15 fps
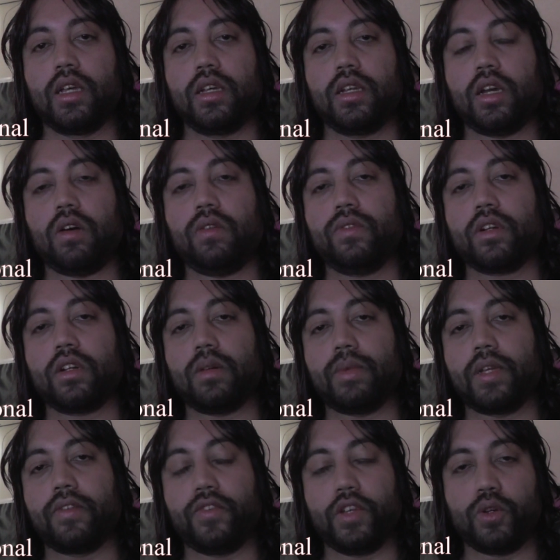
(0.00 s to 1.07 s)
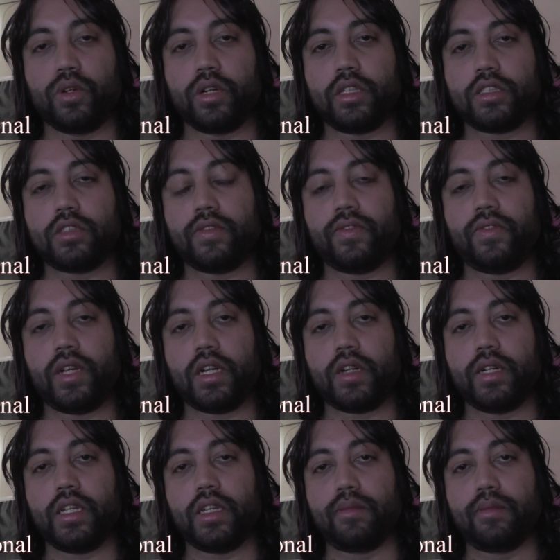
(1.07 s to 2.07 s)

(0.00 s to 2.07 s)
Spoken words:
Now, overcoming failure is a very